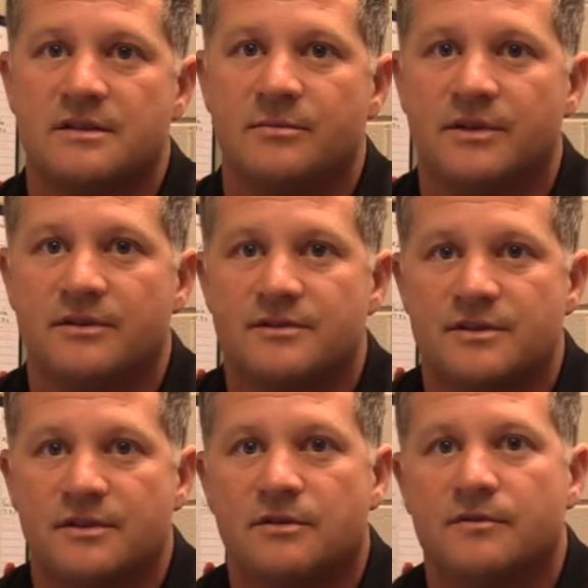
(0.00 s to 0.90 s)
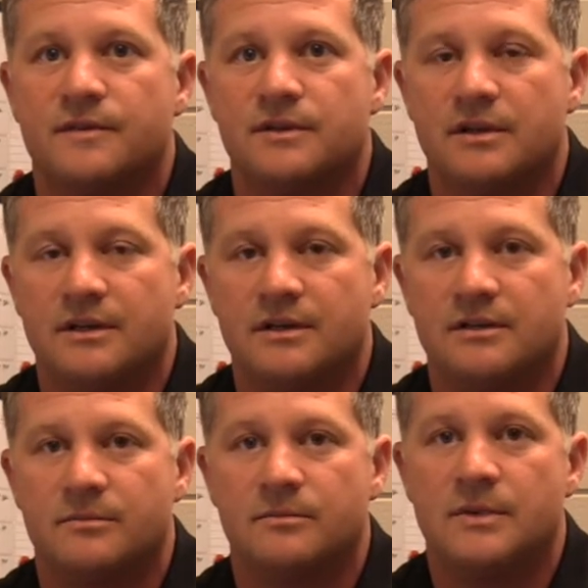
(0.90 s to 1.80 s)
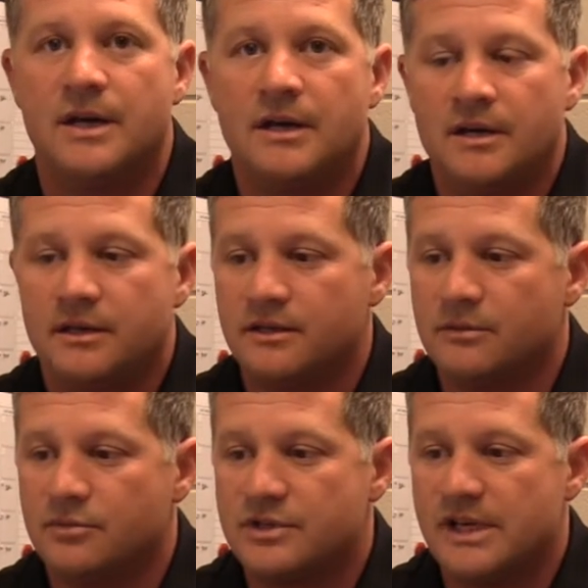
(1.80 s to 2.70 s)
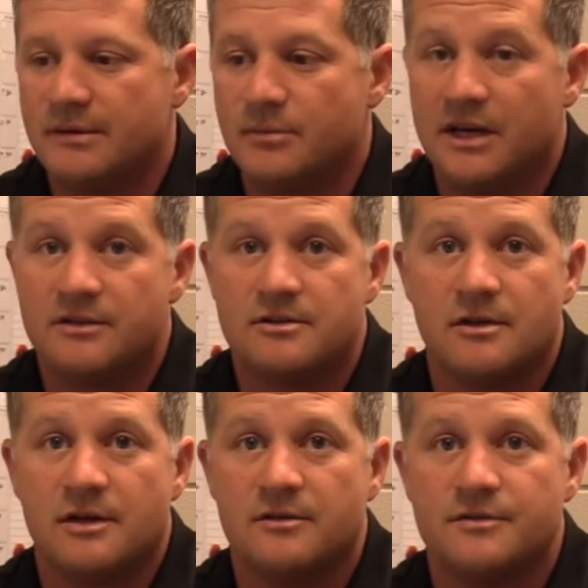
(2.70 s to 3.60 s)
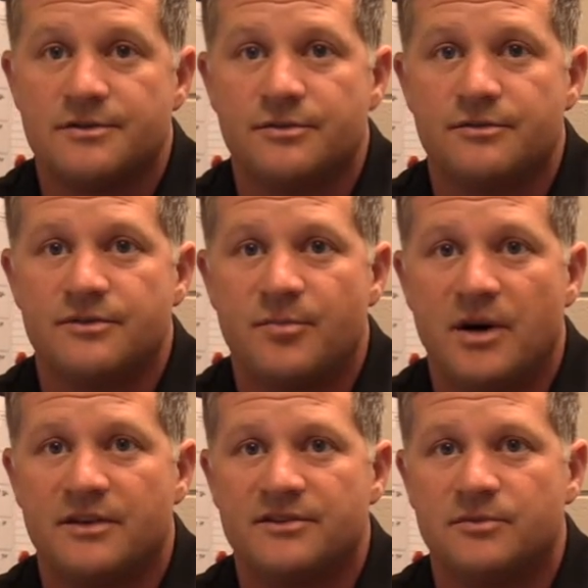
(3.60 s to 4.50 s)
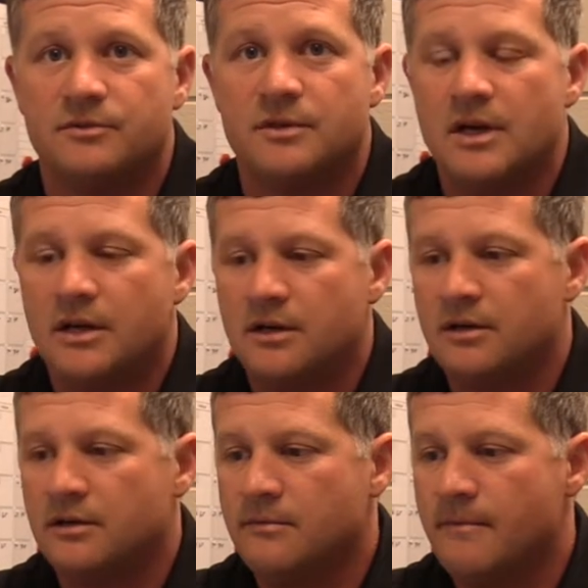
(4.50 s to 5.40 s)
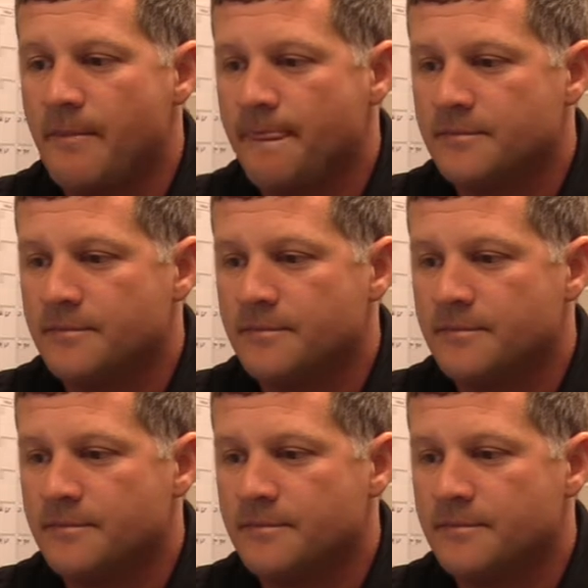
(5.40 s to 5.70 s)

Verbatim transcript: seeming themselves and, then get them get them checked by the trainer as soon as possible um,